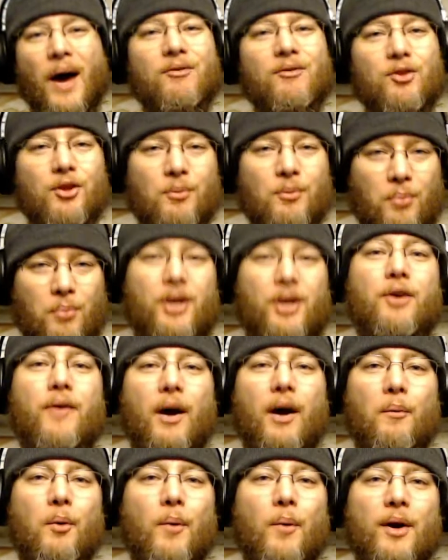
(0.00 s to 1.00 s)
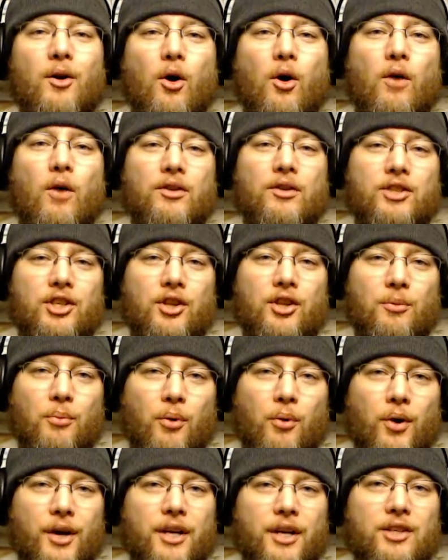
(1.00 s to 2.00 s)
playground, we went over to the
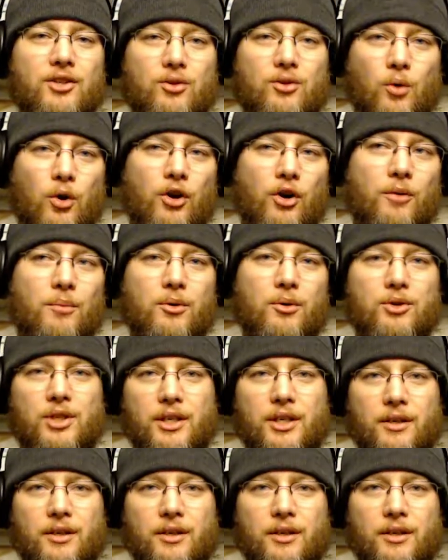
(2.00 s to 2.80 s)
prehistoric museum.